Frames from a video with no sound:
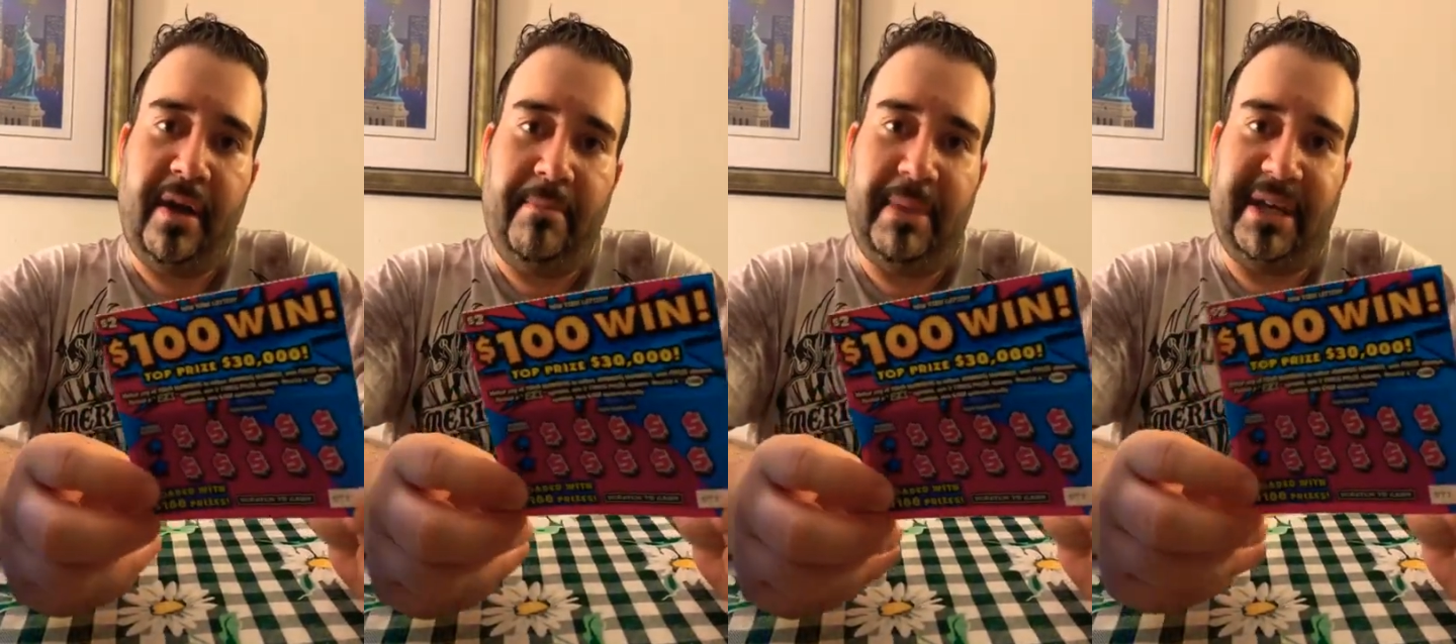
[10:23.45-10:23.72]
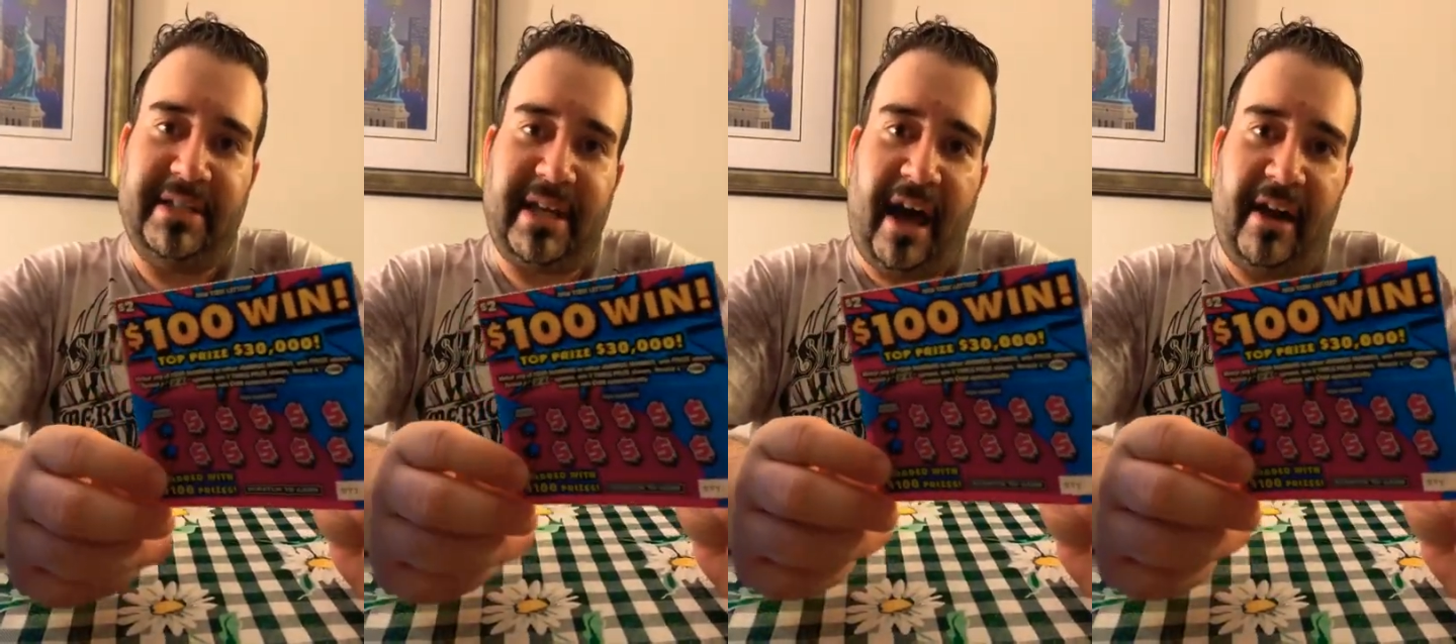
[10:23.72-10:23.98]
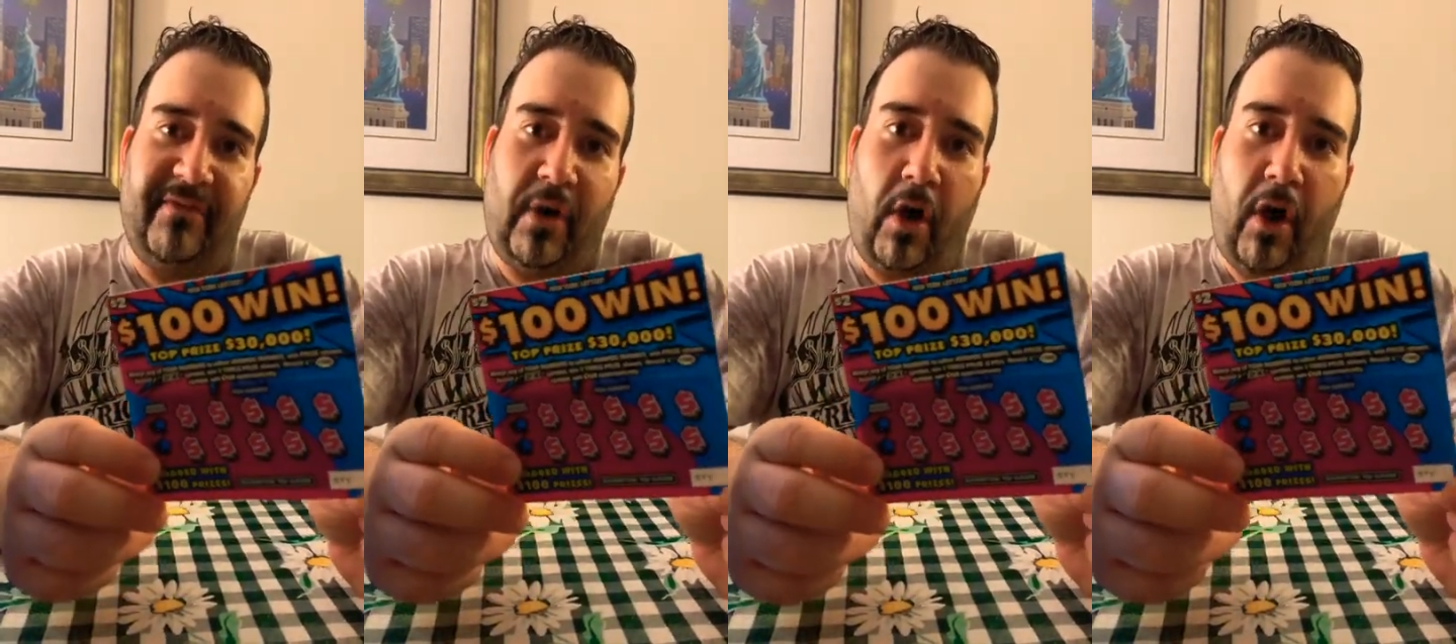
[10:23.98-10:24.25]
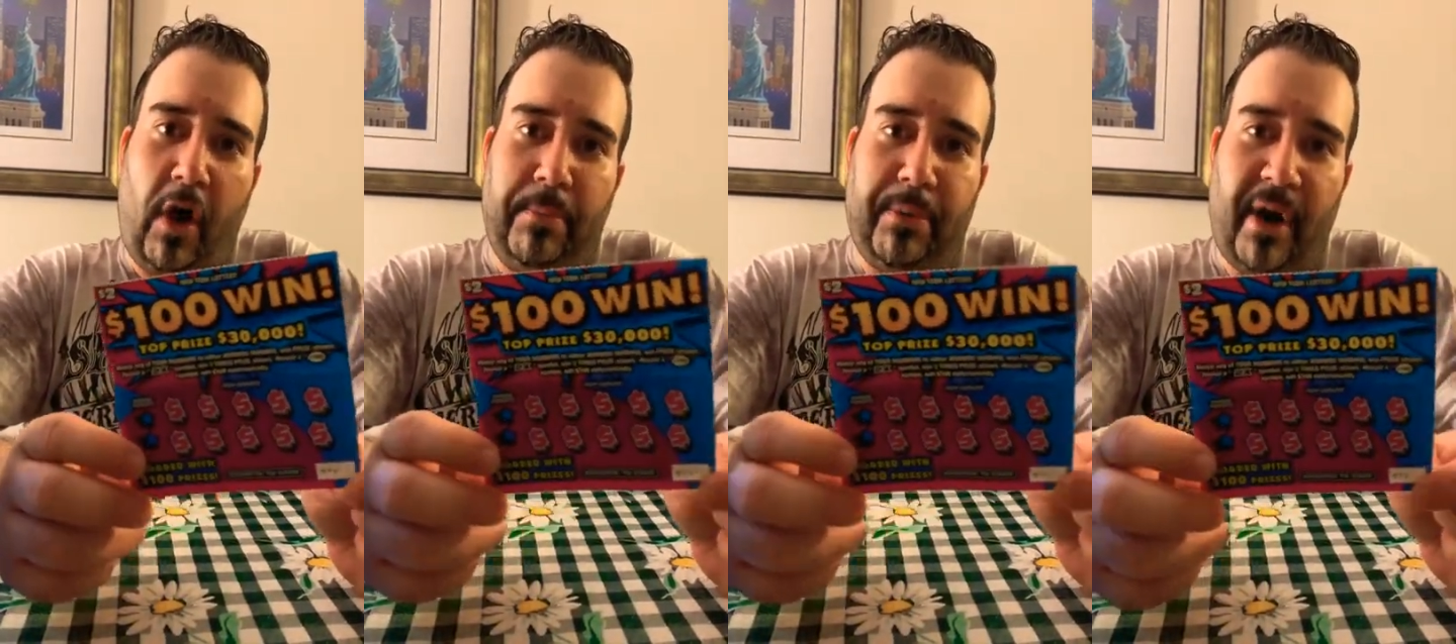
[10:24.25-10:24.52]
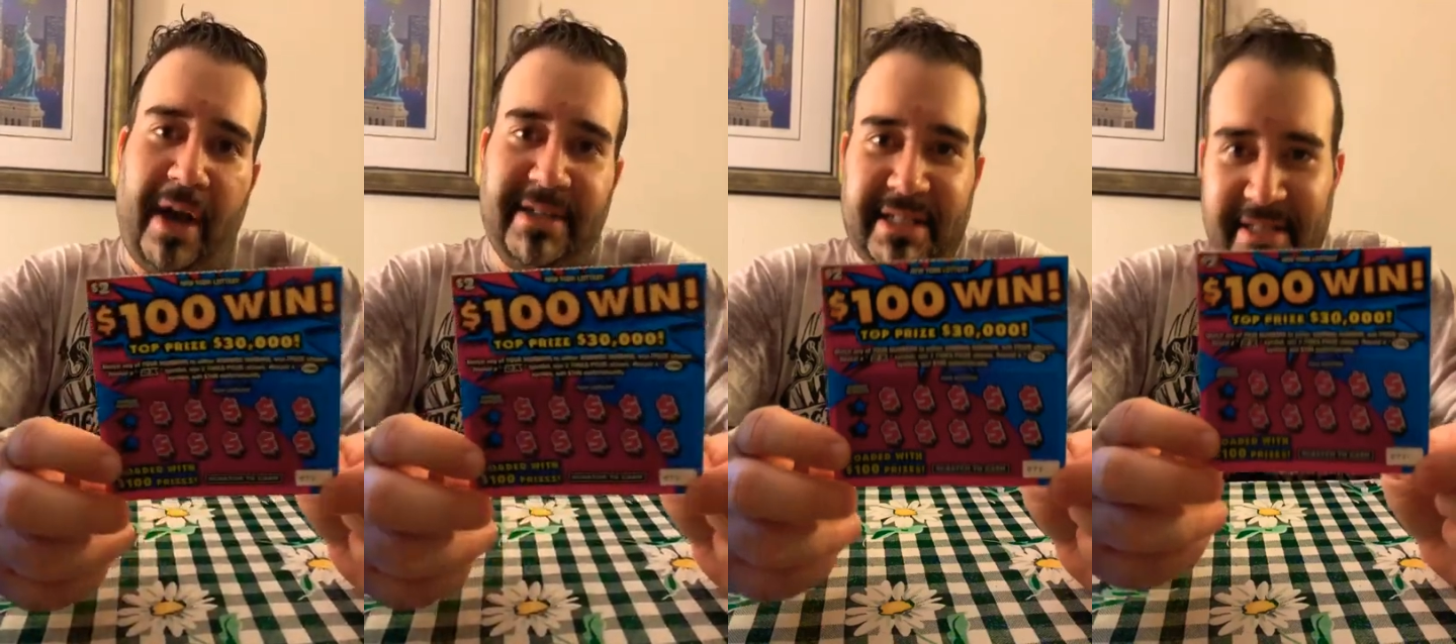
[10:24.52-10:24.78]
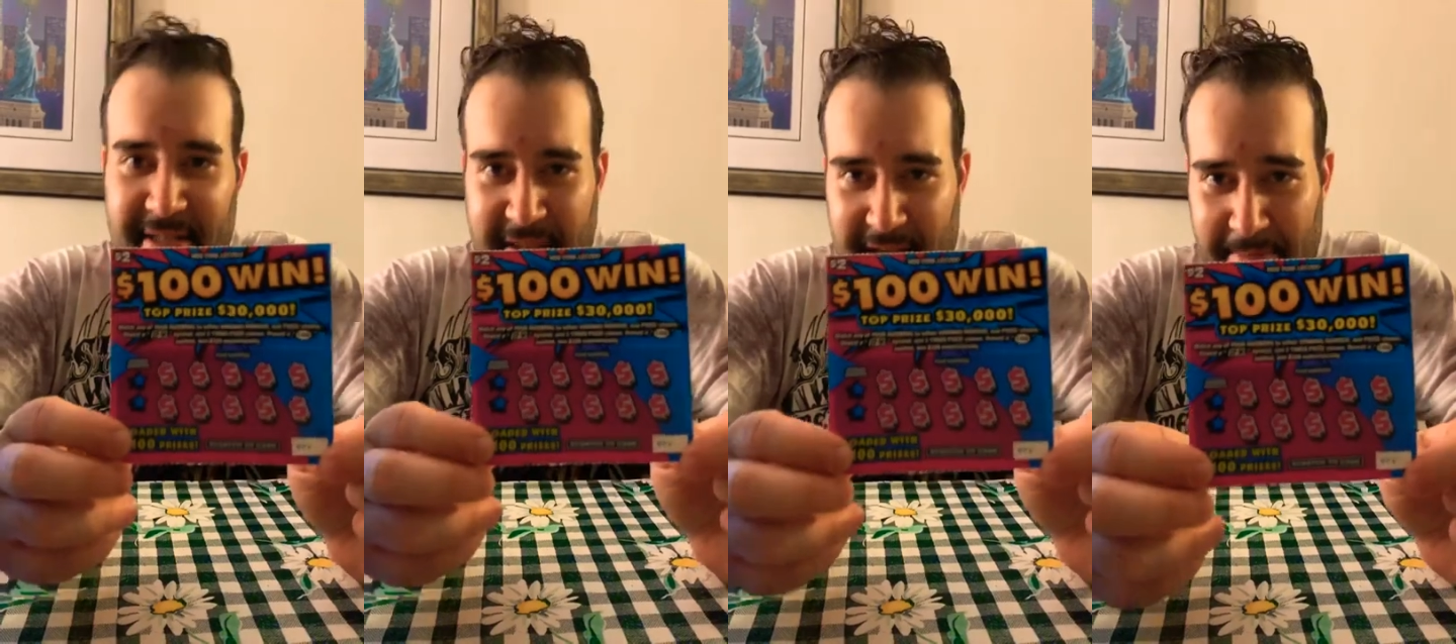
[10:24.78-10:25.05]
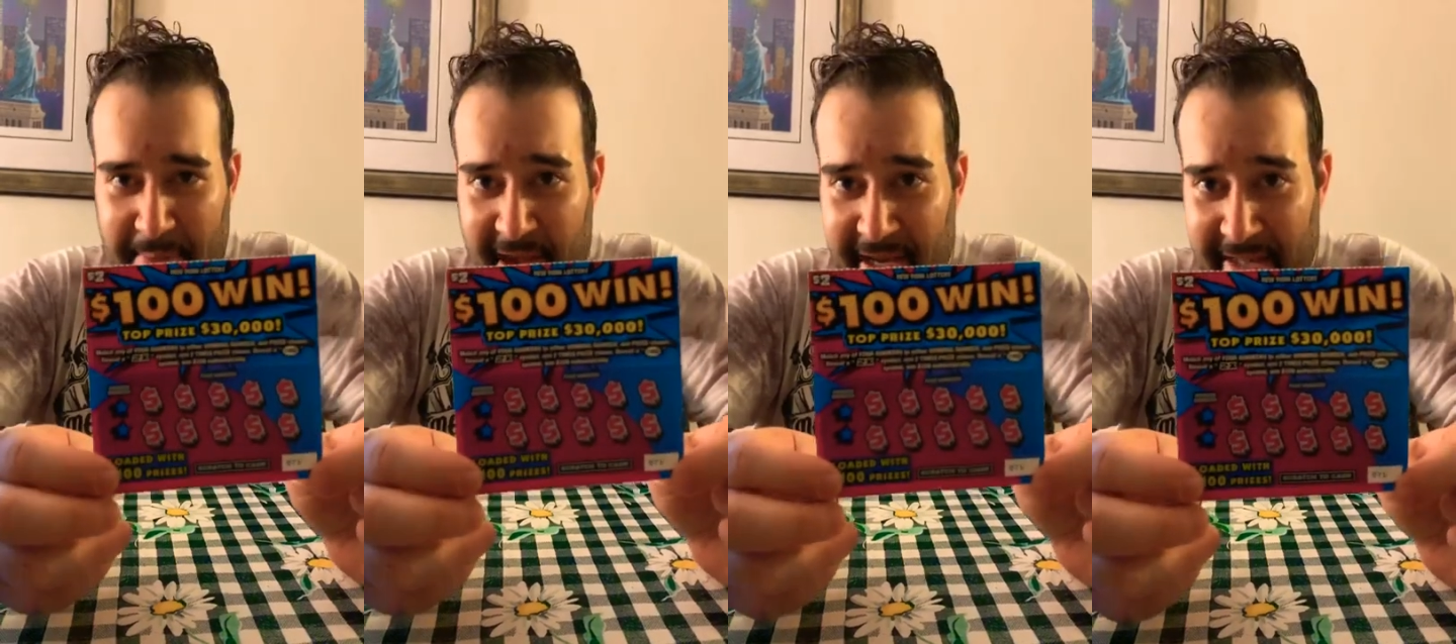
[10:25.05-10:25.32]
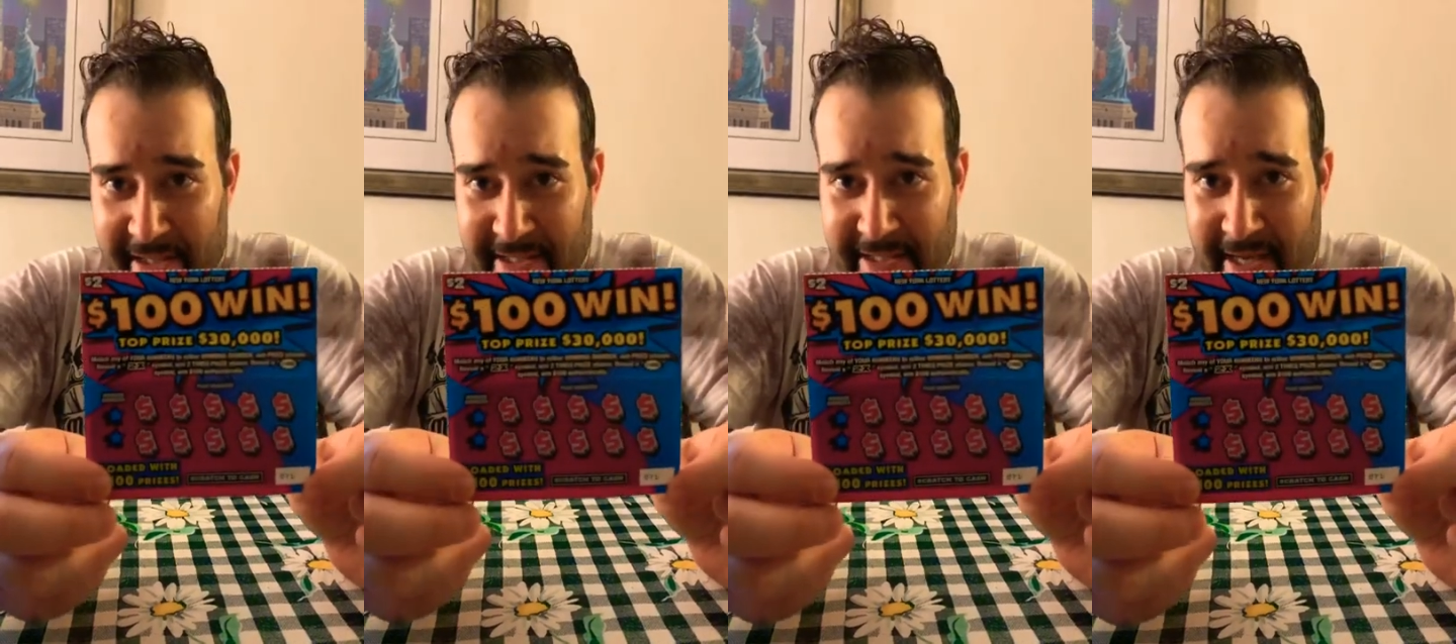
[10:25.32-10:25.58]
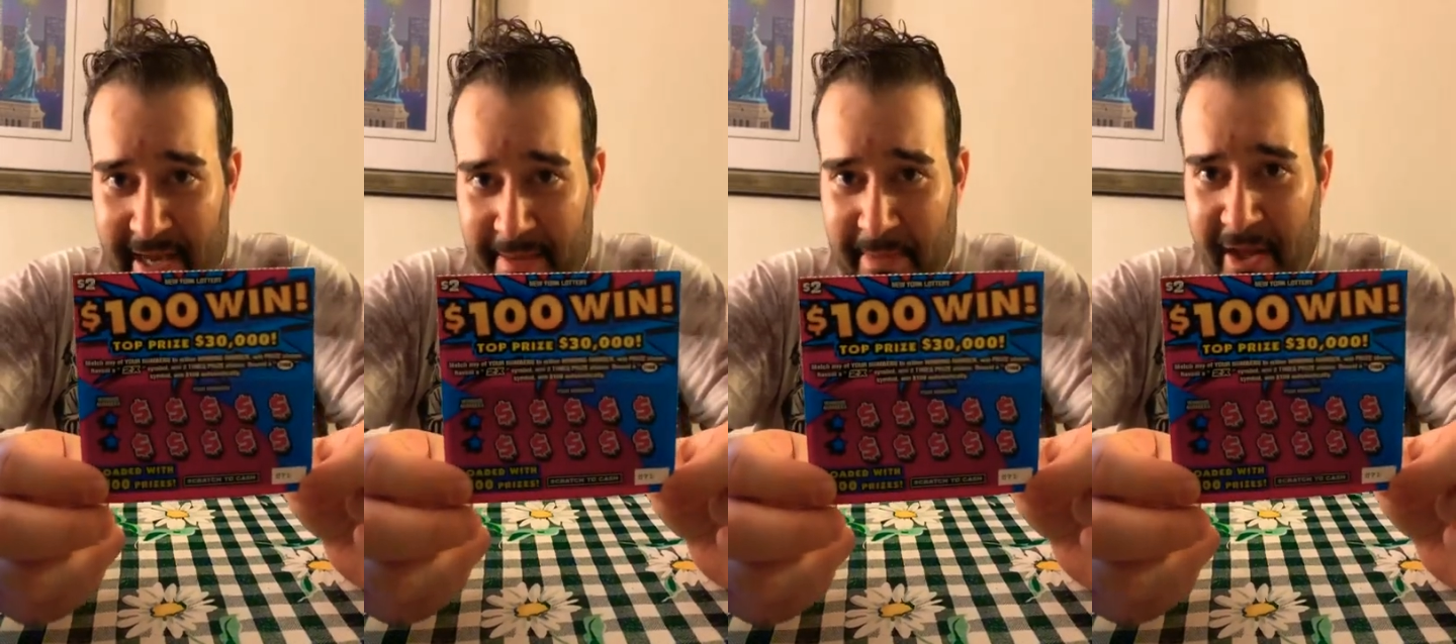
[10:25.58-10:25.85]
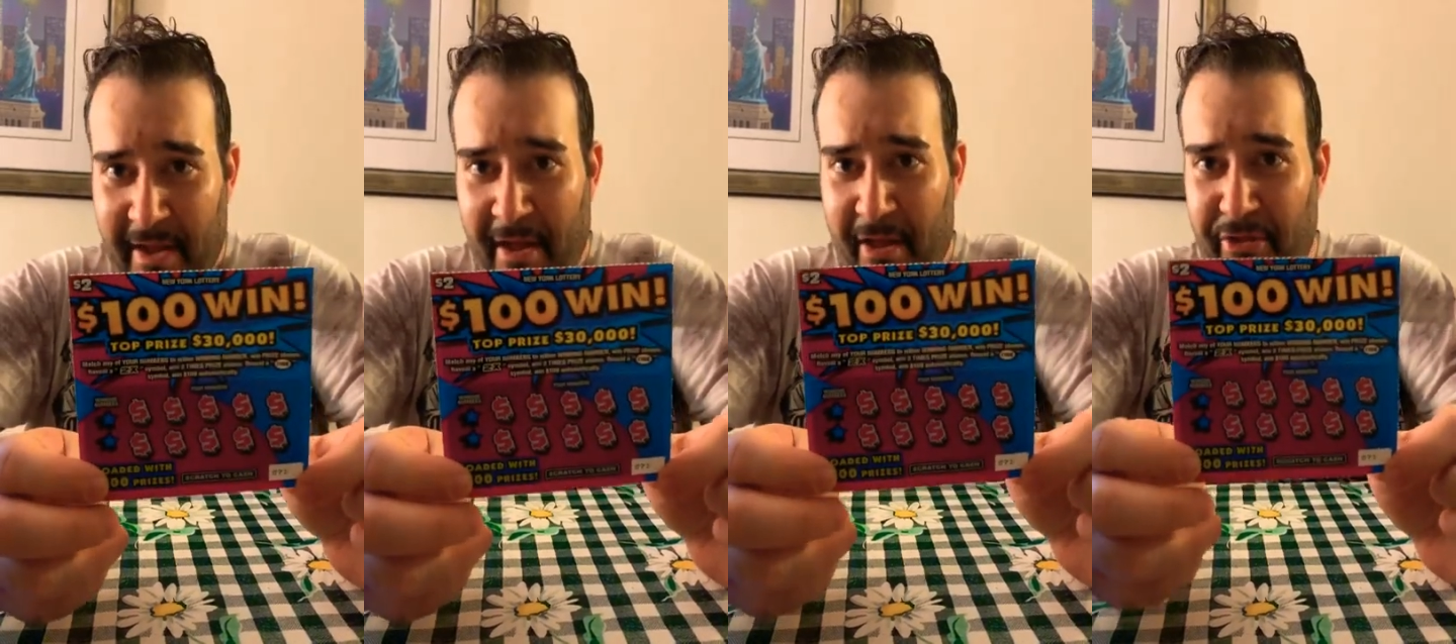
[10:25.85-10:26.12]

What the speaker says: Because out of all prizes that they pay in this game,